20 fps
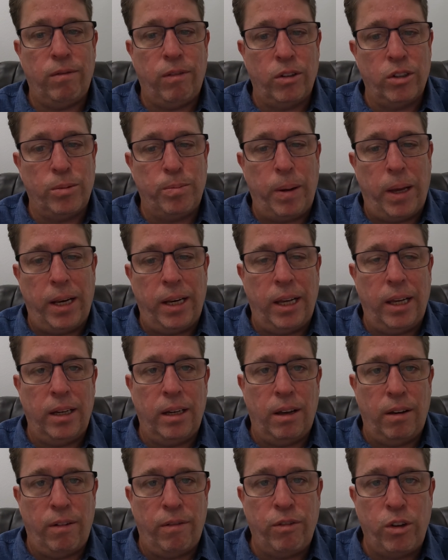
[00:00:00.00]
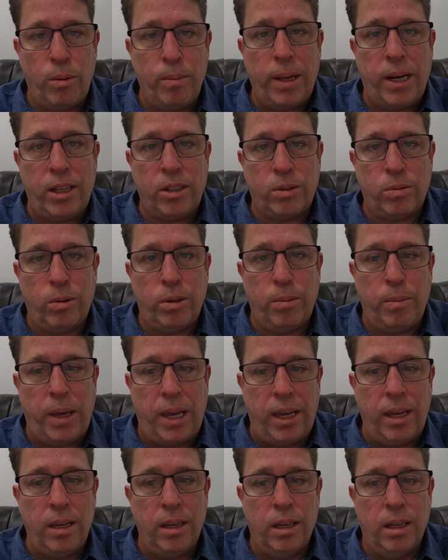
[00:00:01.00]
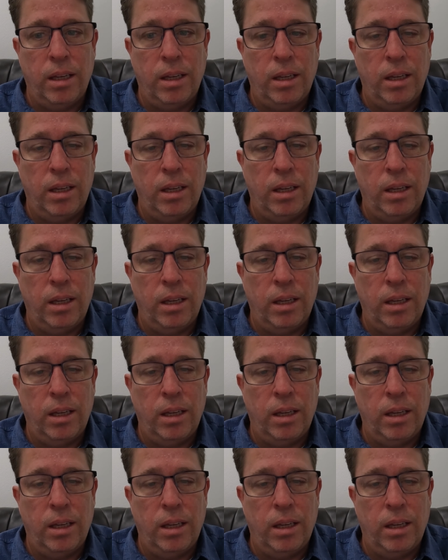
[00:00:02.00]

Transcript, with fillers: for spending a few minutes with me.